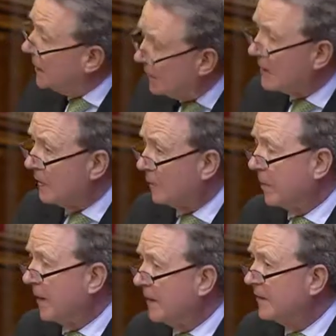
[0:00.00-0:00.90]
in another
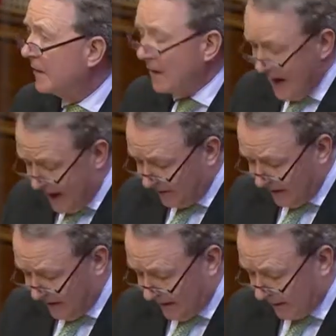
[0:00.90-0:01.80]
place
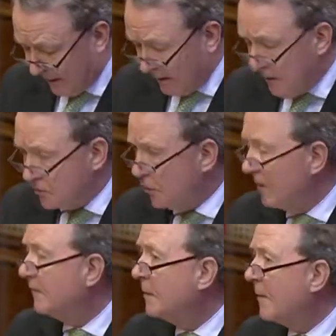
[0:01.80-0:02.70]
and here
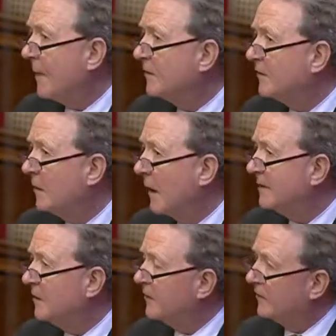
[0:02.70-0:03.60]
during the debates in
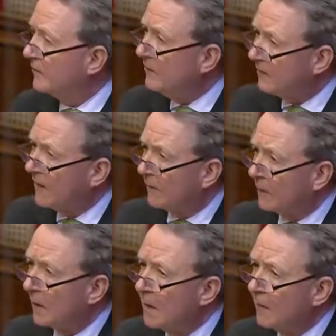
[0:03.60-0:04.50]

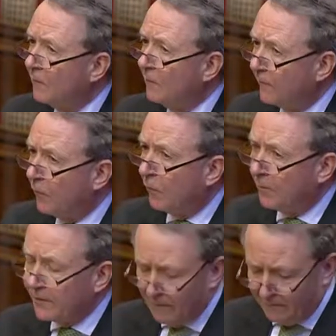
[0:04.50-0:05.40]
1967 that
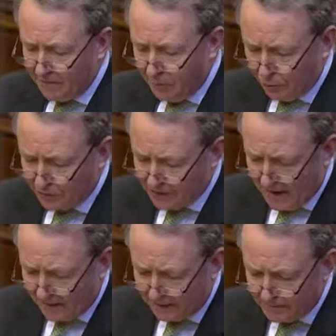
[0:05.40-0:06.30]
formed the Abortion
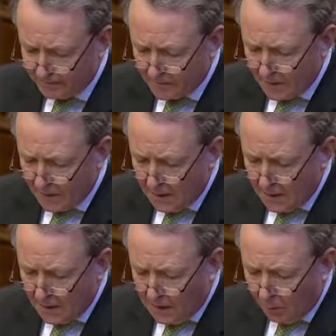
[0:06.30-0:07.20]
Act.
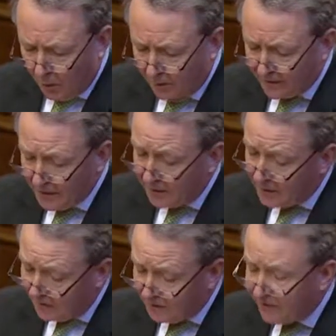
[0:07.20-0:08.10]
It was
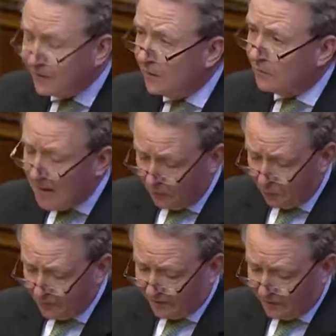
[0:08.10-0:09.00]
David Steele, now
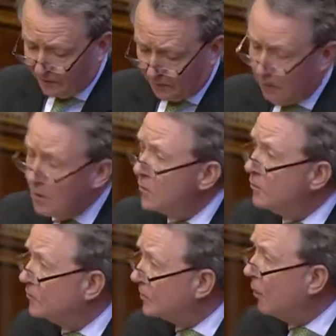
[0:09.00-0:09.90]
Lord Steele,
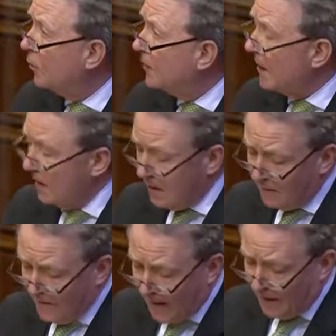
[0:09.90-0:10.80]
who told
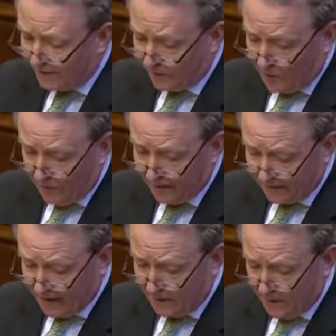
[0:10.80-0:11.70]
the House of
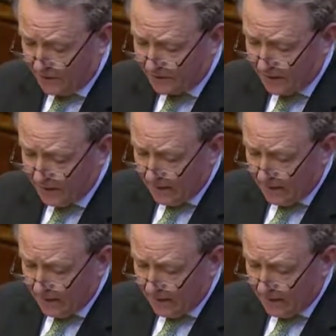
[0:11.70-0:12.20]
Commons, and I quote